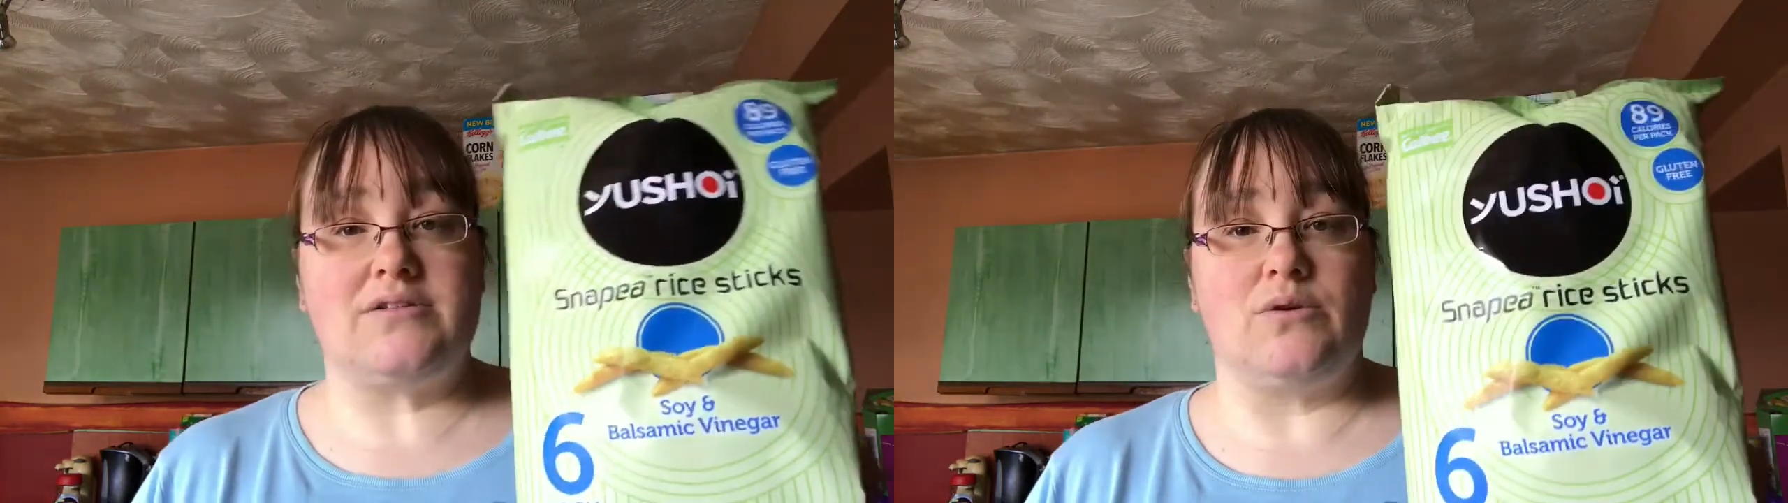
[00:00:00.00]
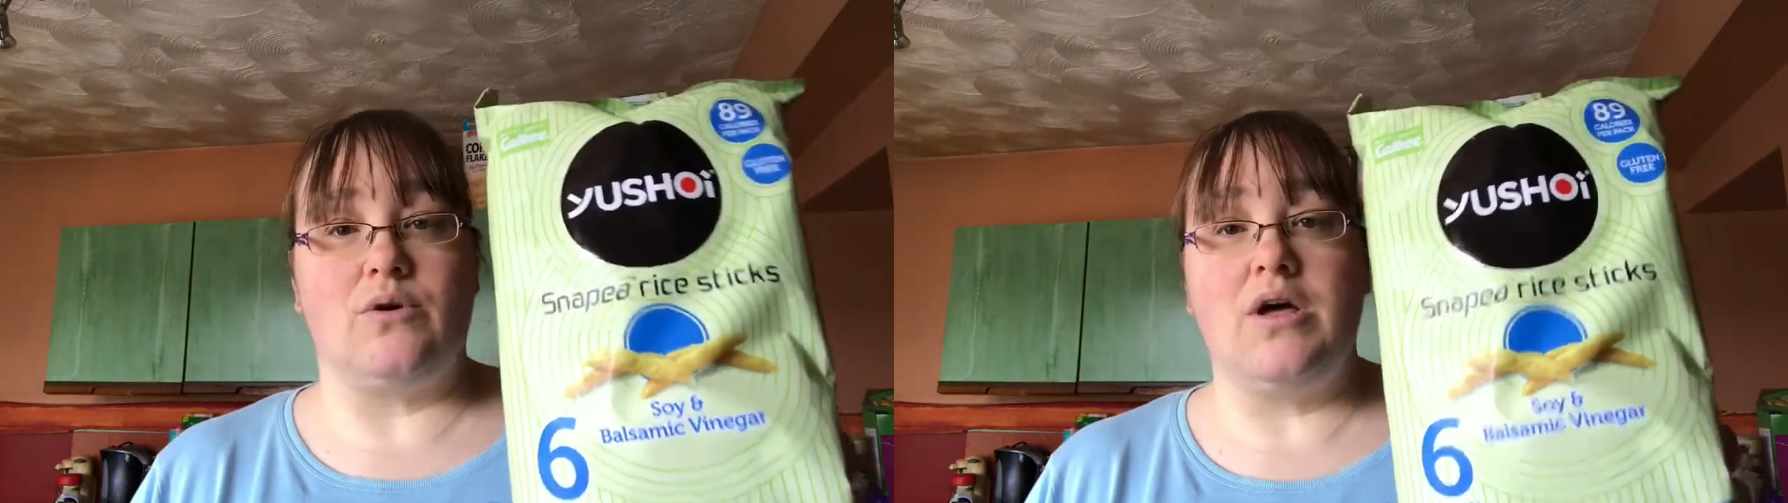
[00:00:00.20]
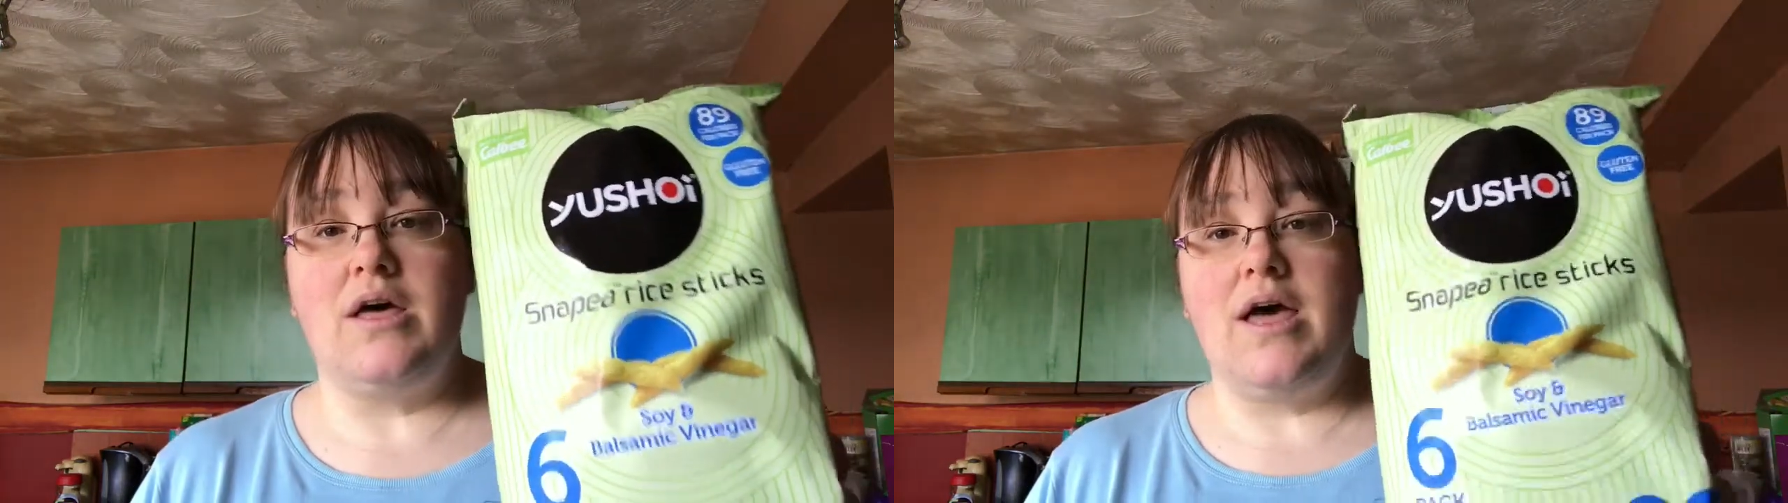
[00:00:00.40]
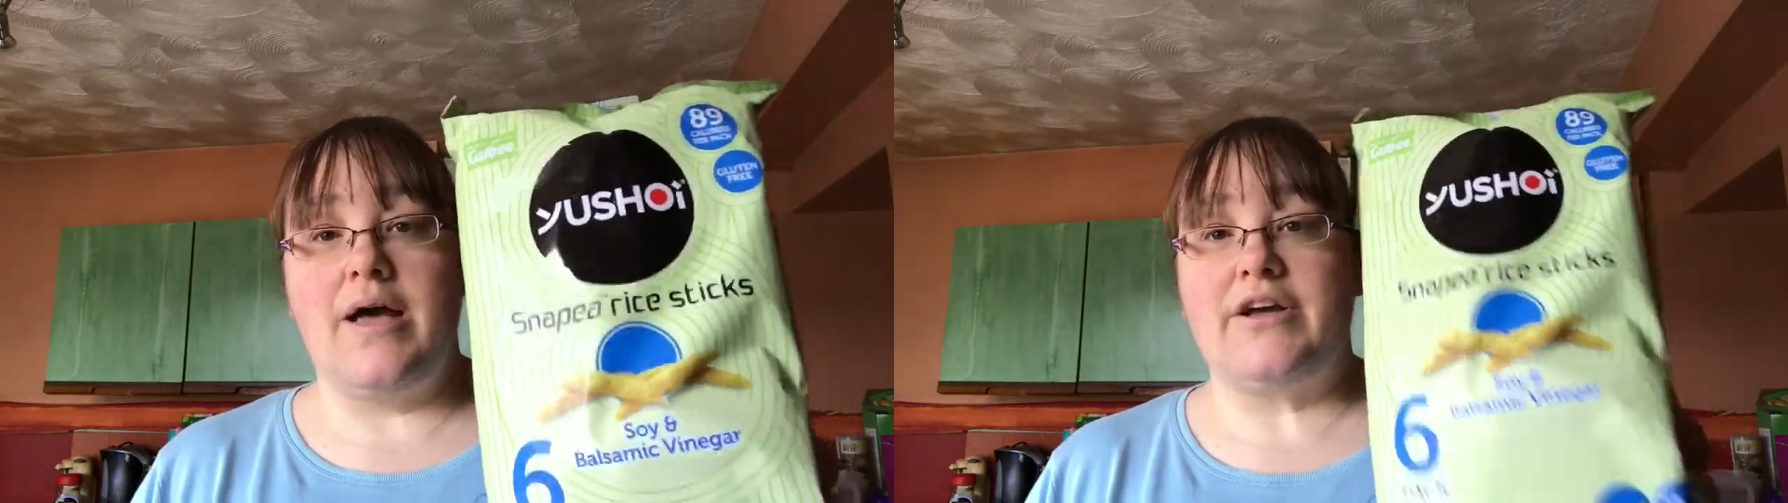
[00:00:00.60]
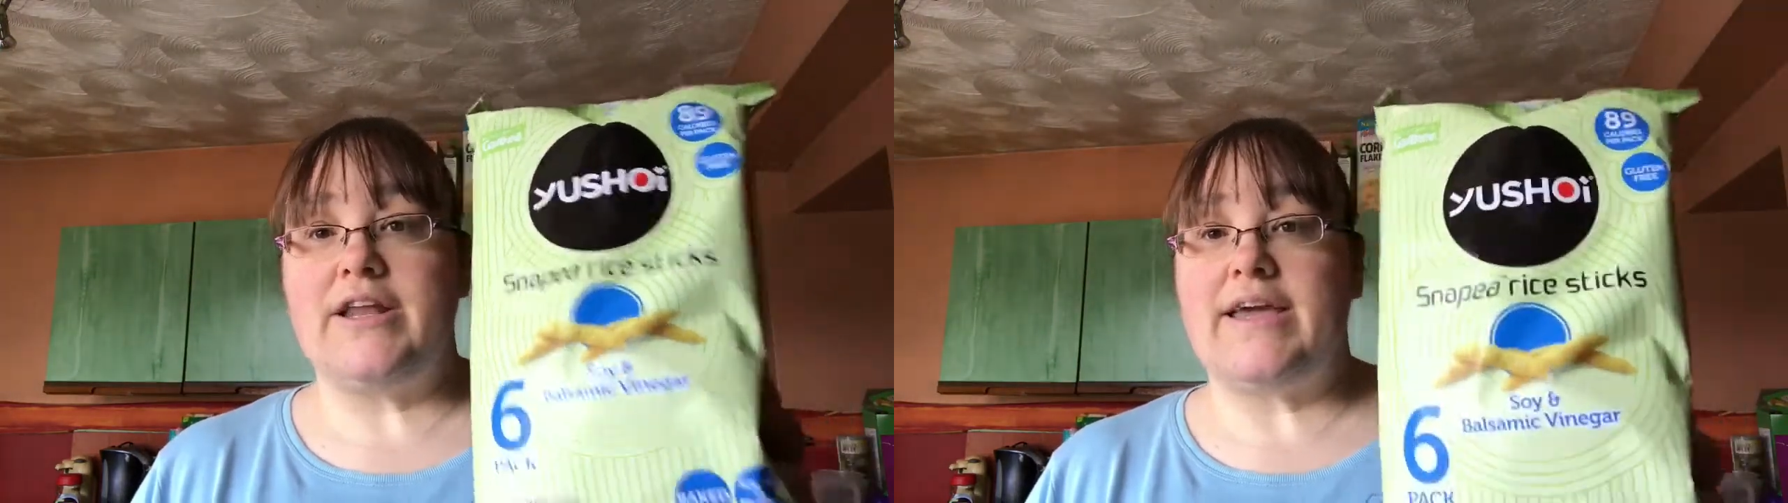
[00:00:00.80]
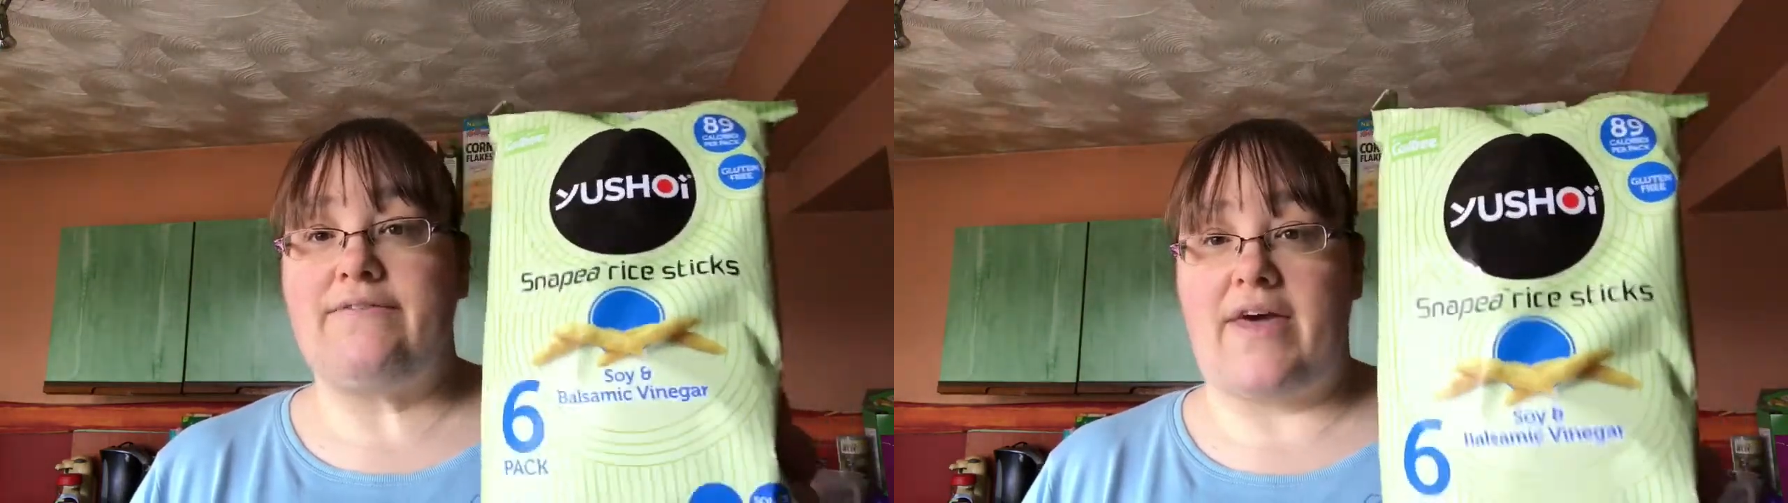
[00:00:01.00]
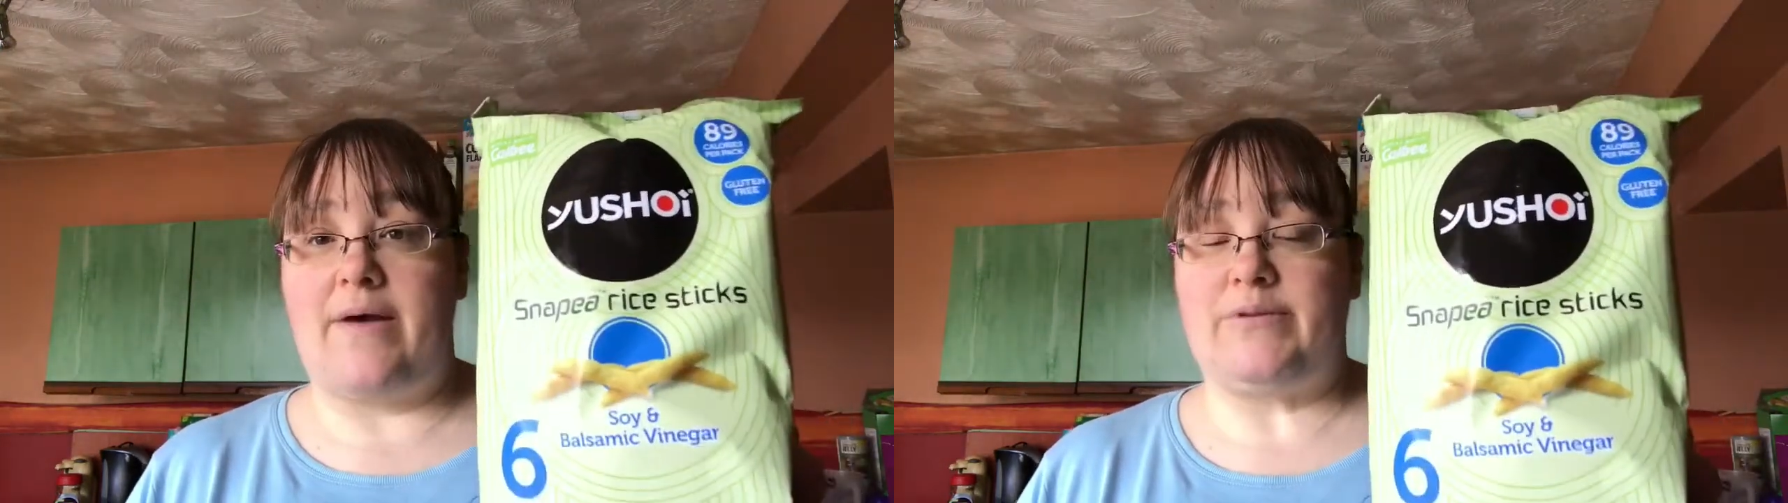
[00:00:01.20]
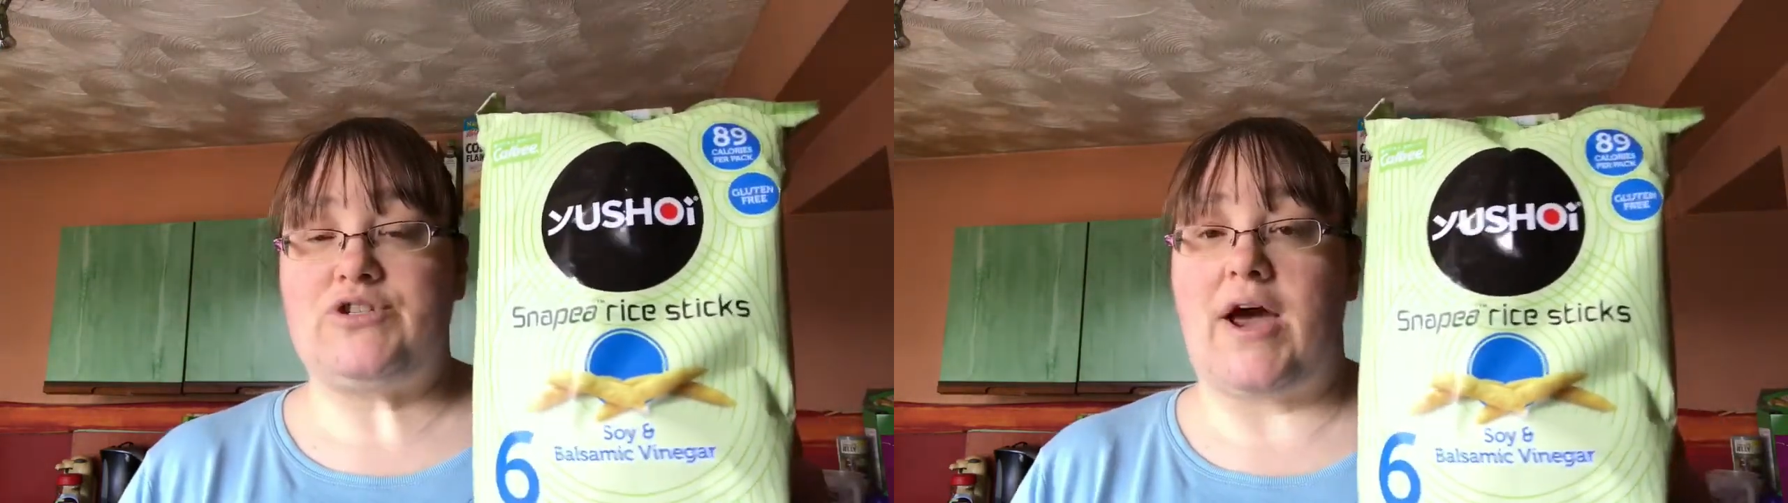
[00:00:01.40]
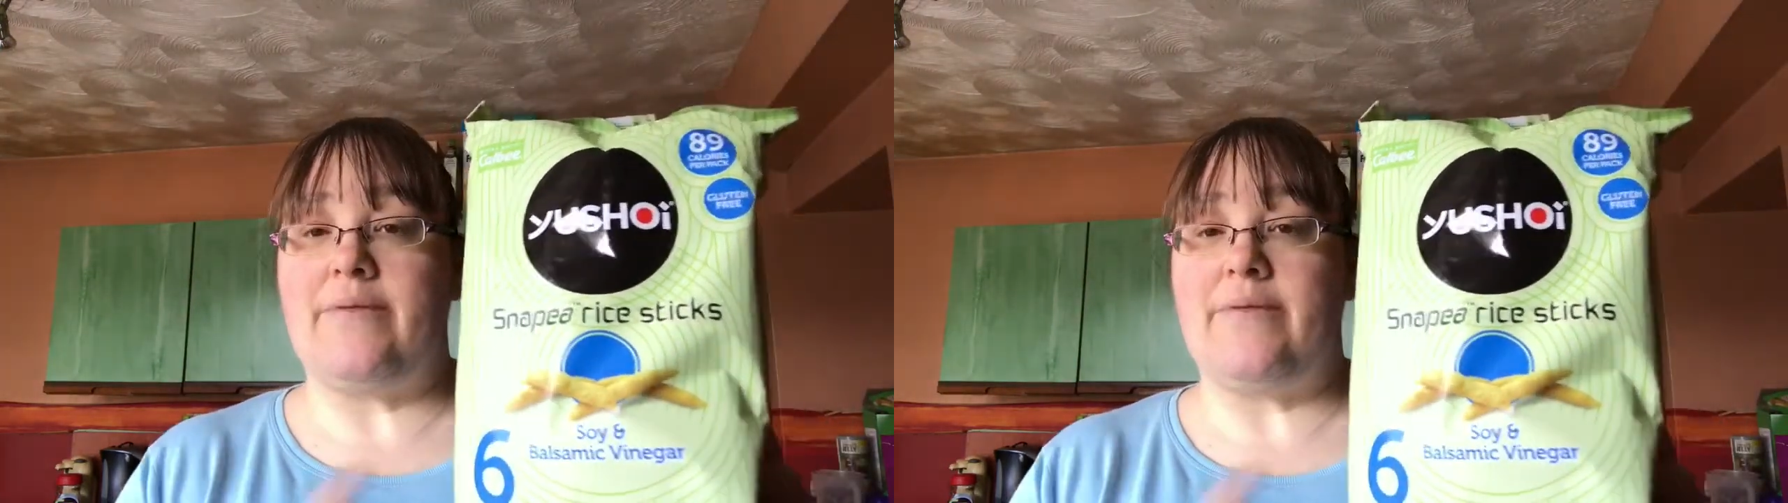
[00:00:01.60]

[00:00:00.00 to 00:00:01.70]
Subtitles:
So I'm going to give them a try.